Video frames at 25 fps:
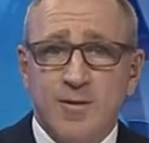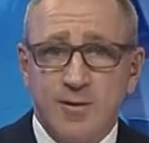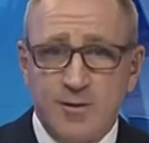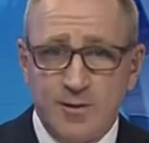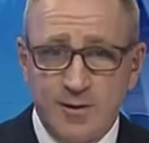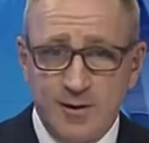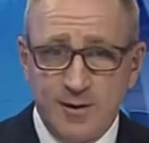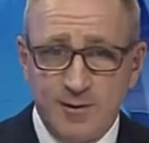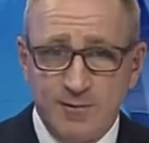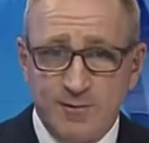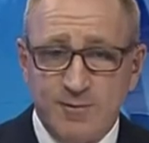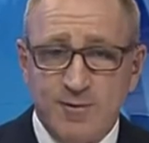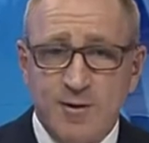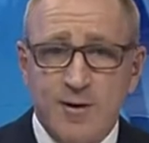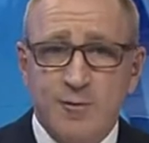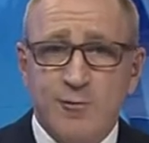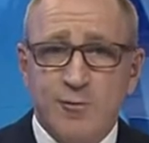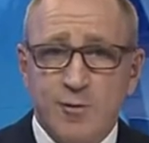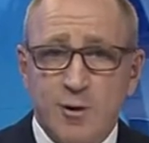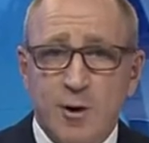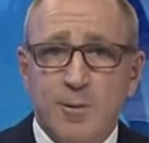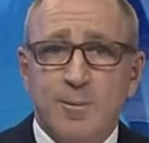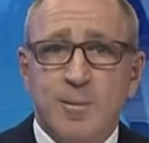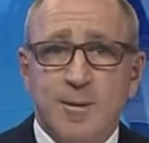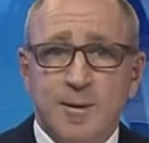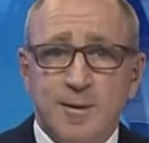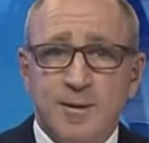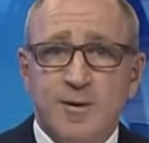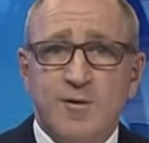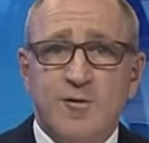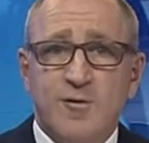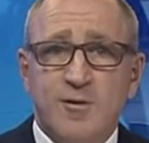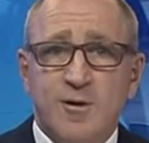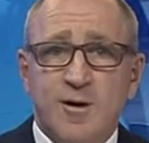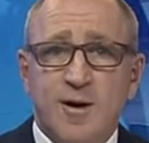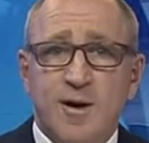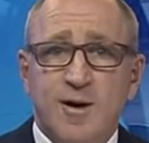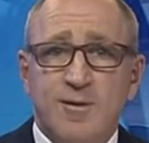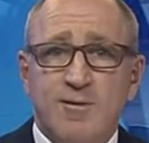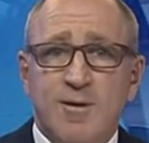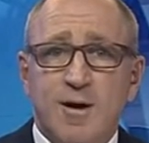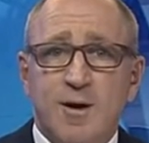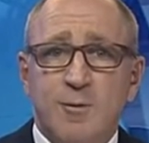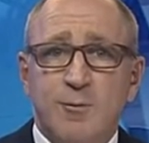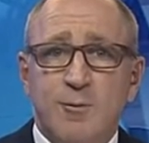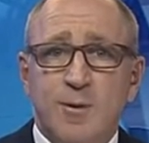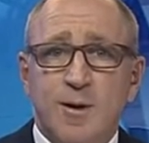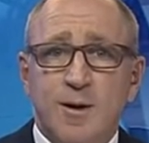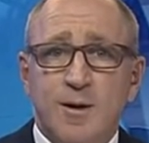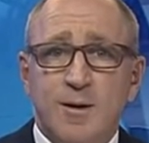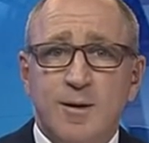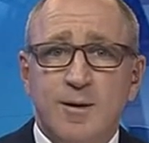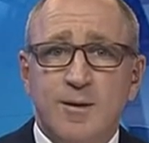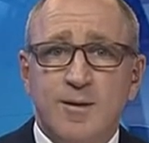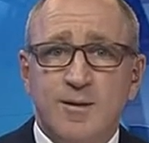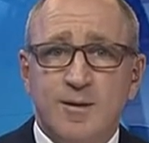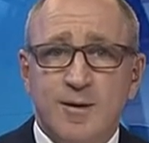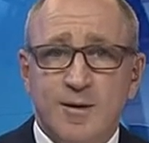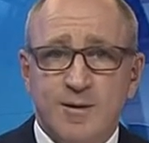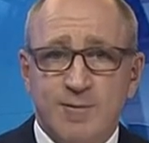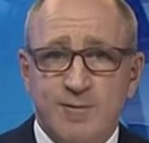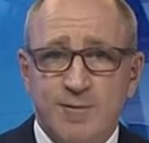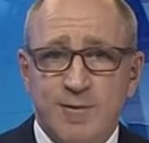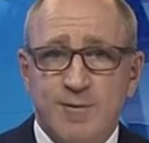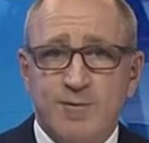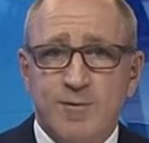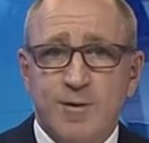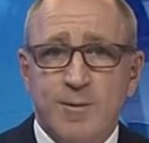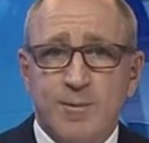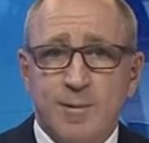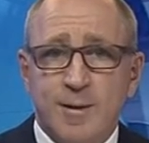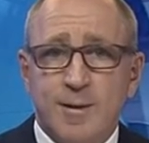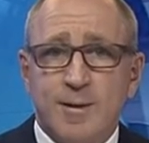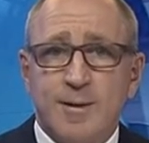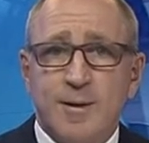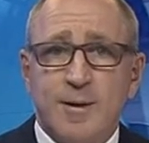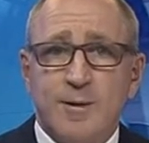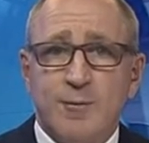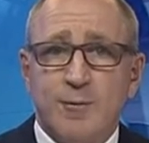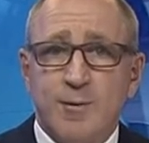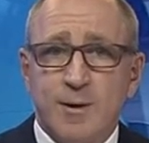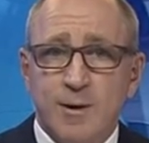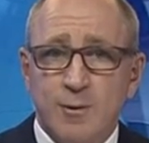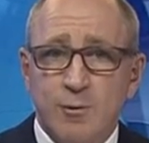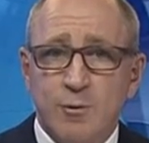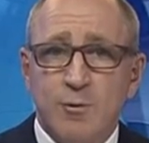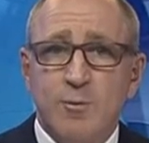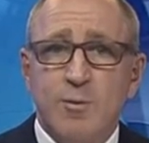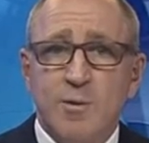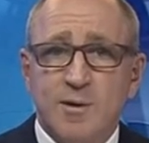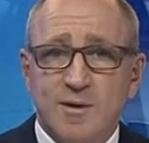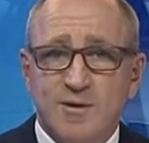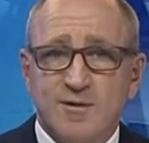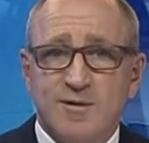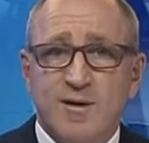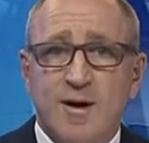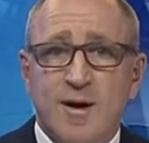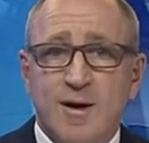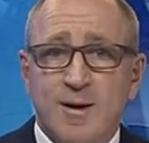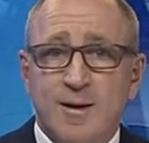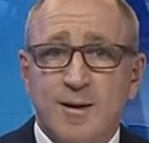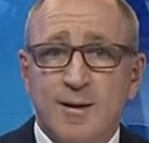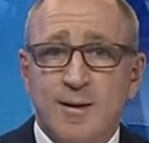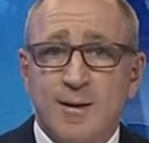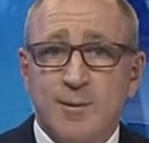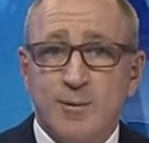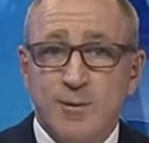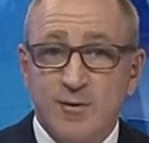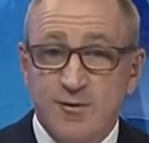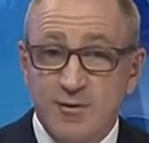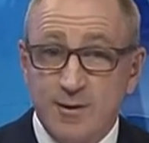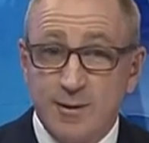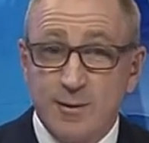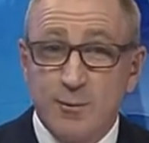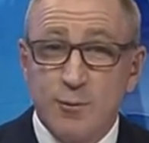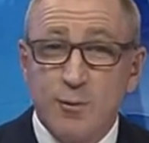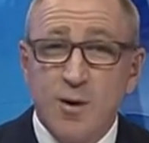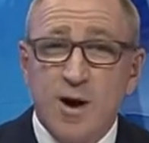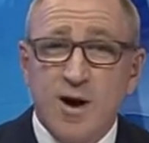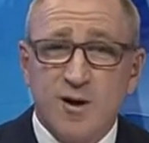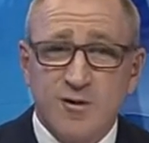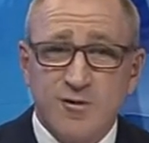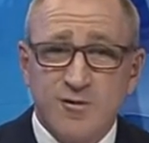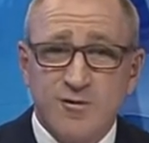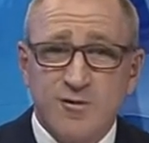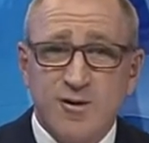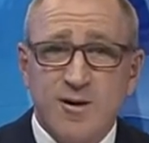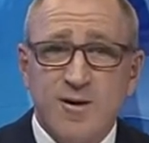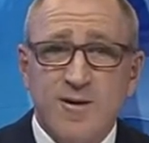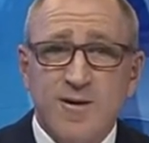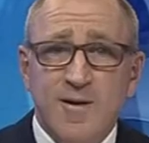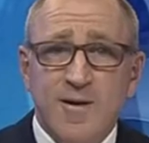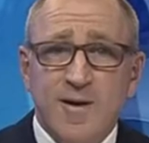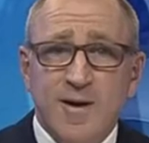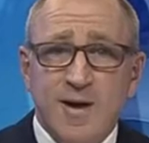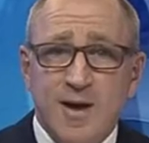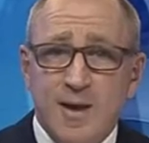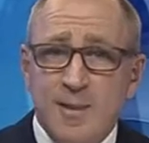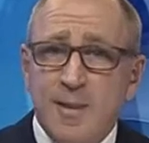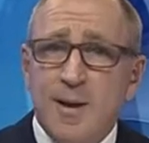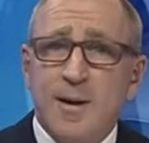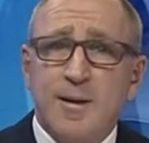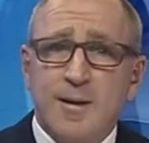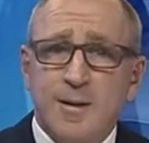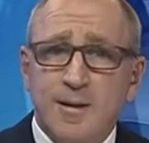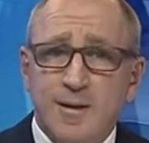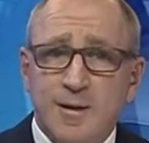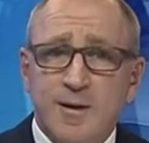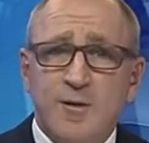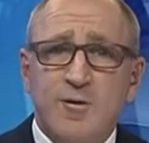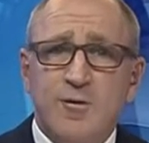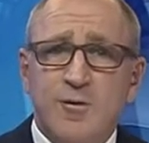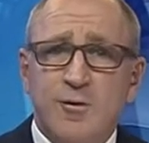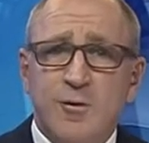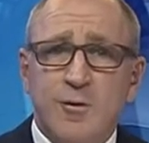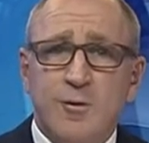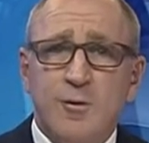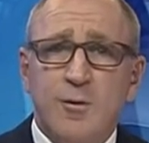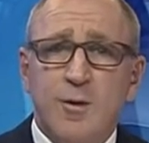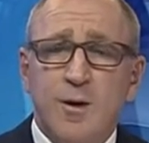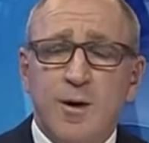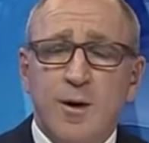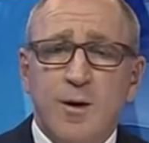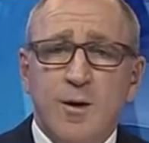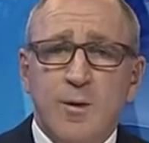the federal opposition have unrealistic 50% renewables targets, which is rushed, and that's the issue.